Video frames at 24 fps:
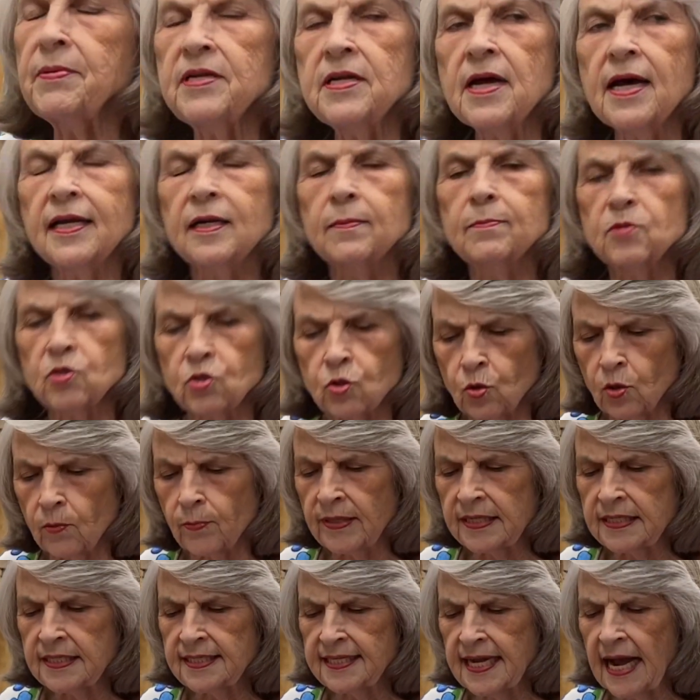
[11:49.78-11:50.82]
not absorb
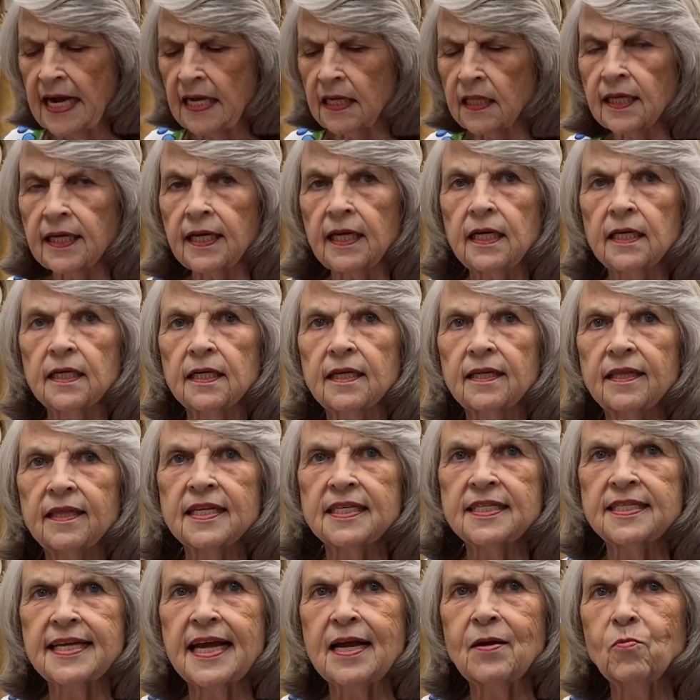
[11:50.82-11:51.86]
exactly the
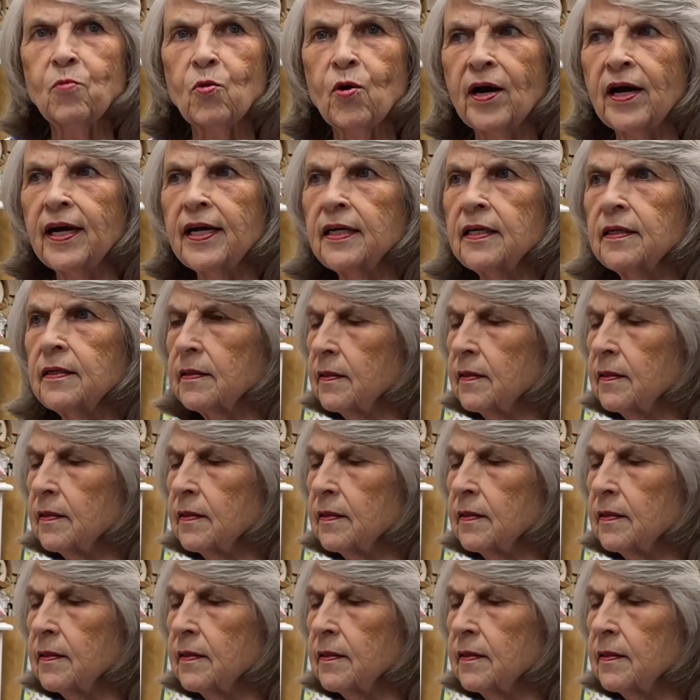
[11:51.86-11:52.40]
same way.